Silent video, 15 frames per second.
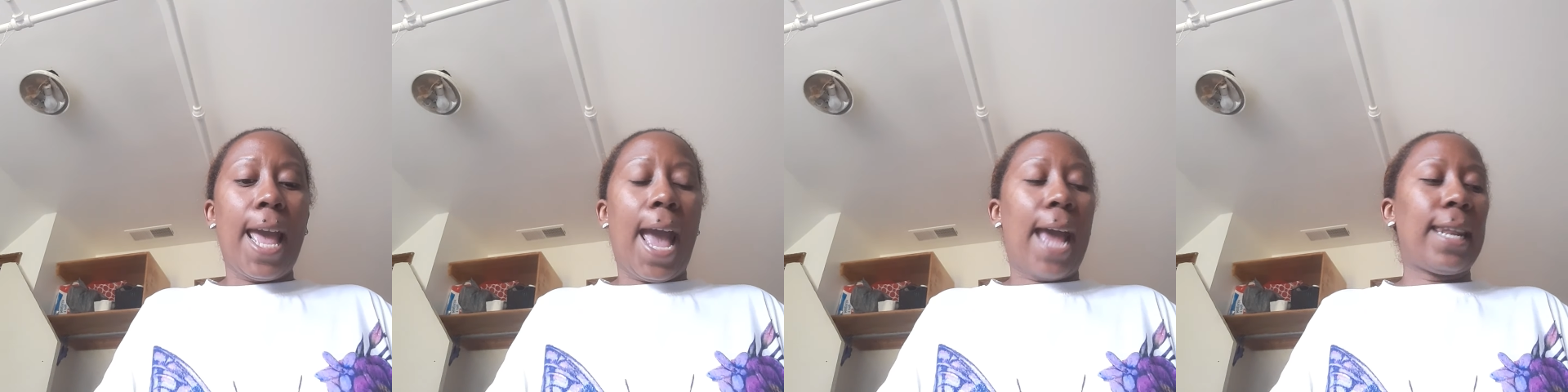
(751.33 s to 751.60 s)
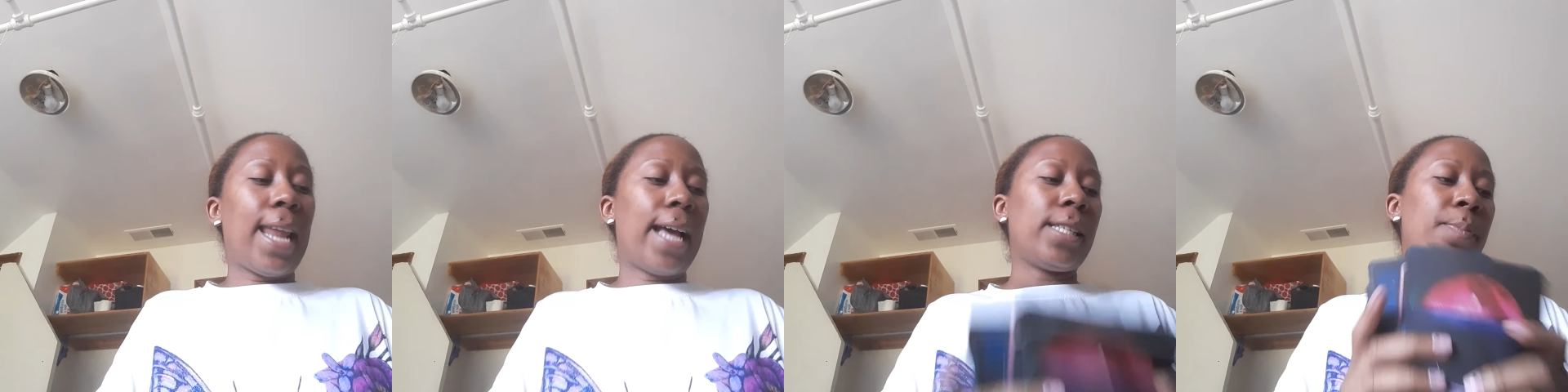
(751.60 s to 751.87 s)

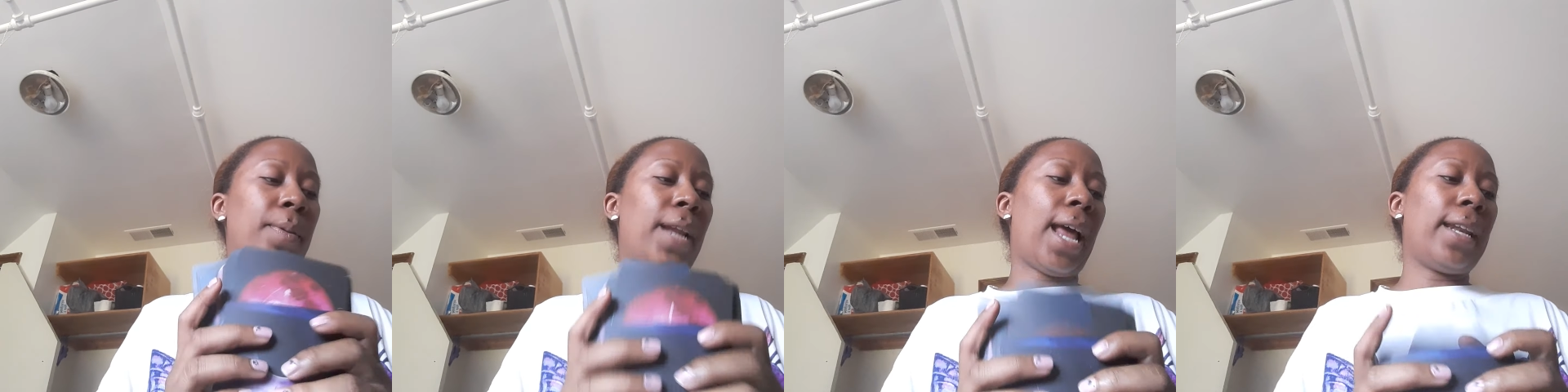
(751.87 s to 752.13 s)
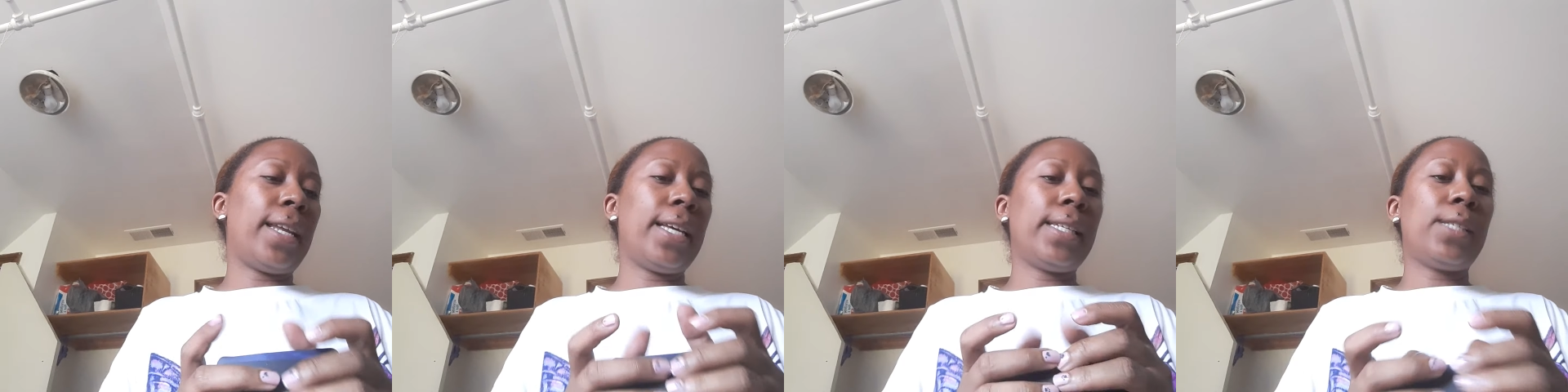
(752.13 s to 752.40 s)
And last but
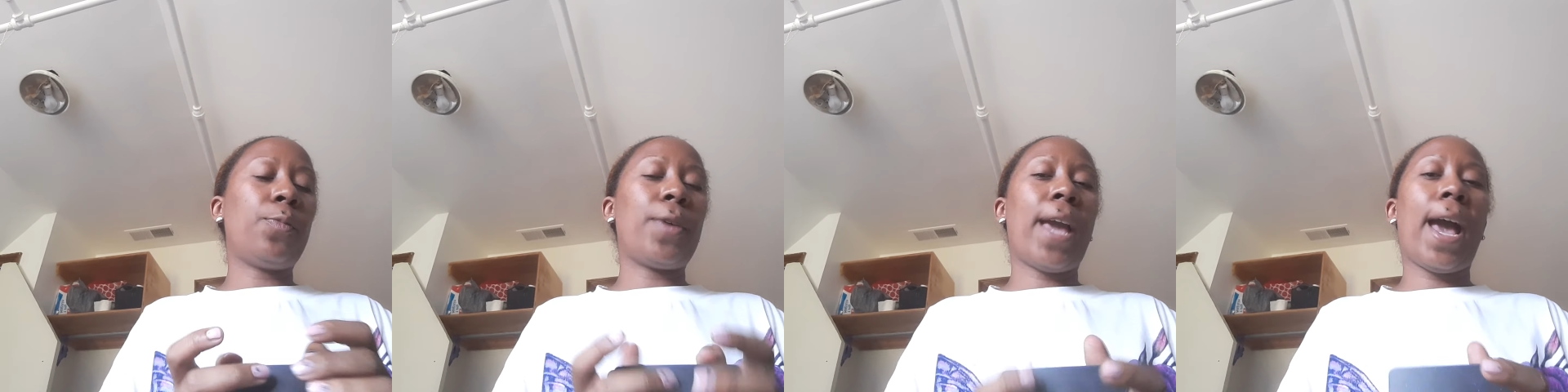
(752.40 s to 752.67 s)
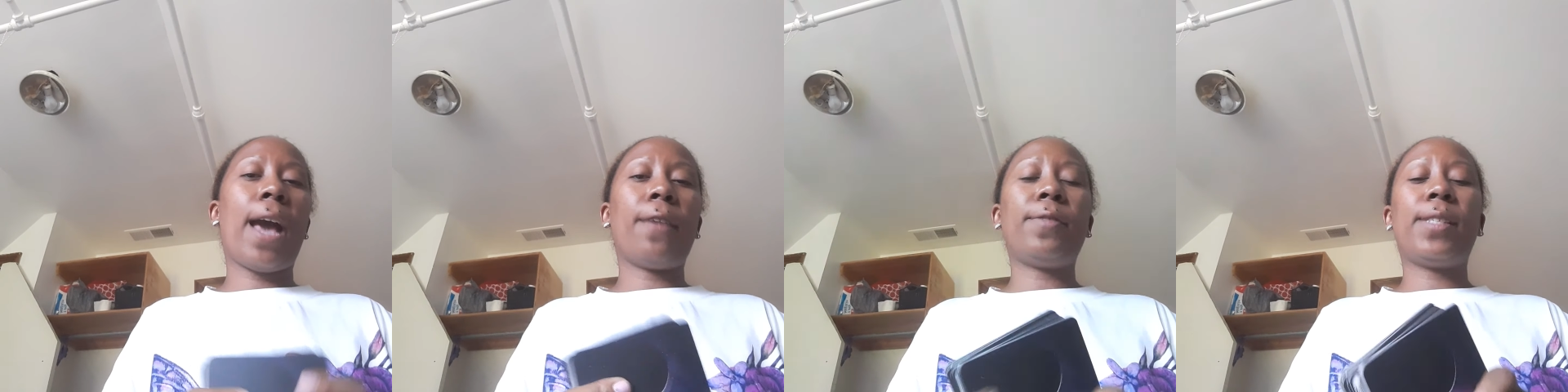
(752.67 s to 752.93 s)
not least, we
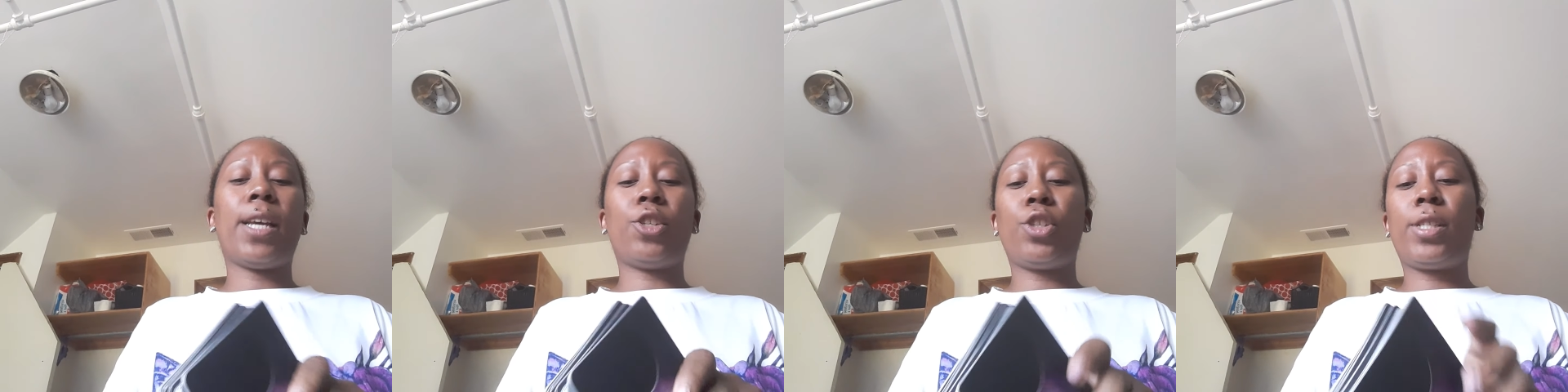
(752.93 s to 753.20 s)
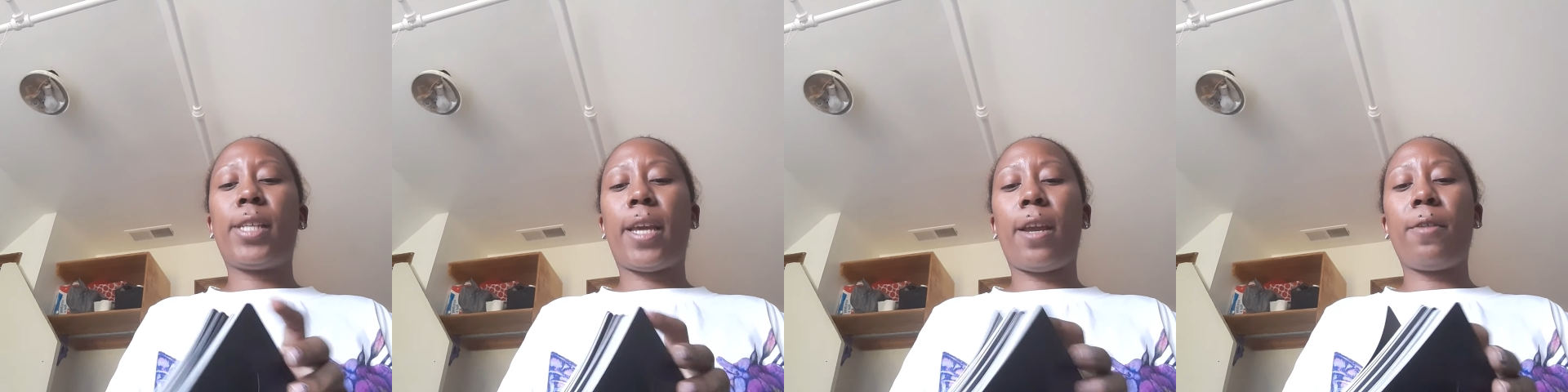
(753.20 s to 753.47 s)
have
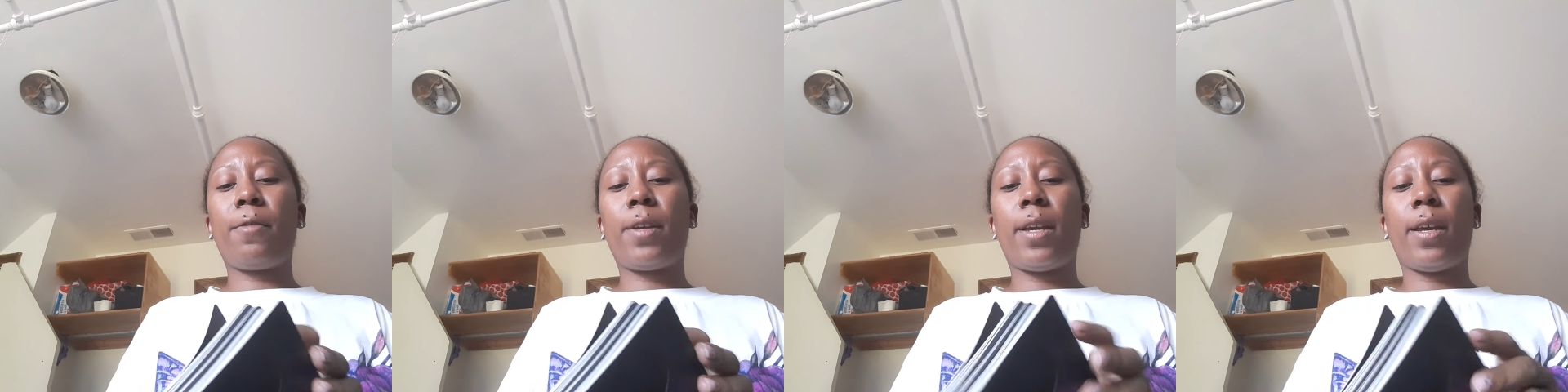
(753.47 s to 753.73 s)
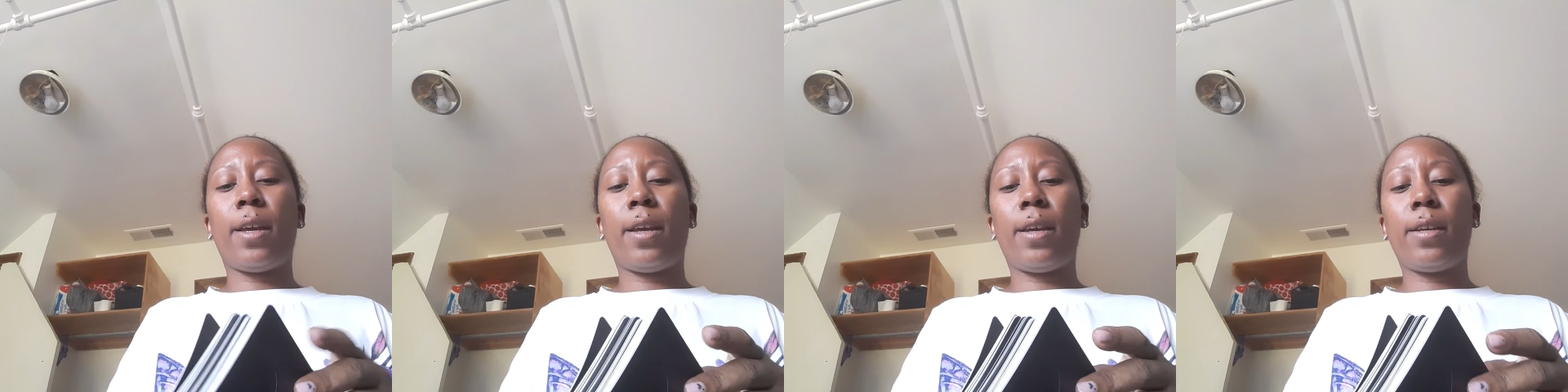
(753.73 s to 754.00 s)

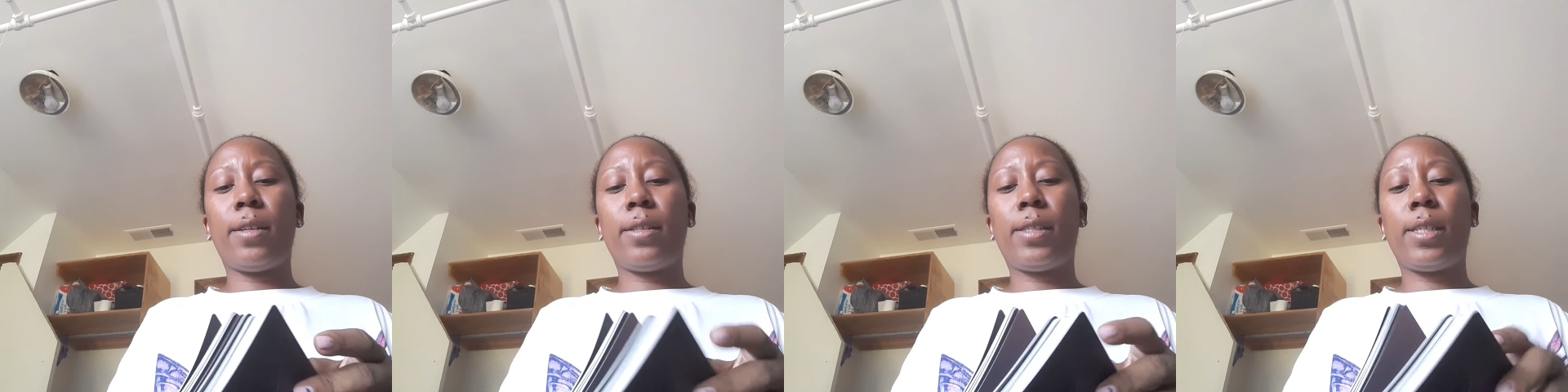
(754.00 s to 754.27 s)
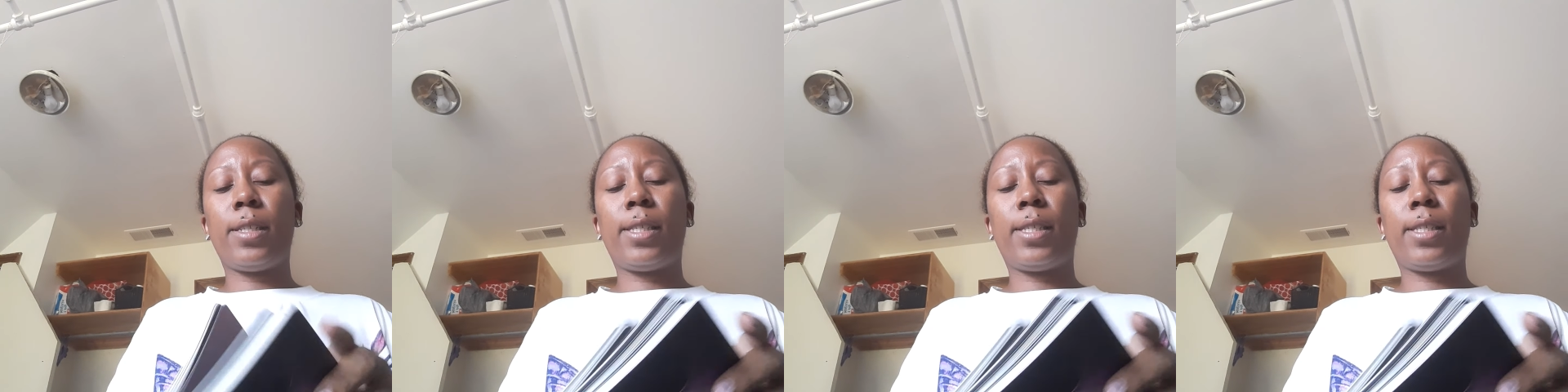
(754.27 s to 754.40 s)
Sagittarius.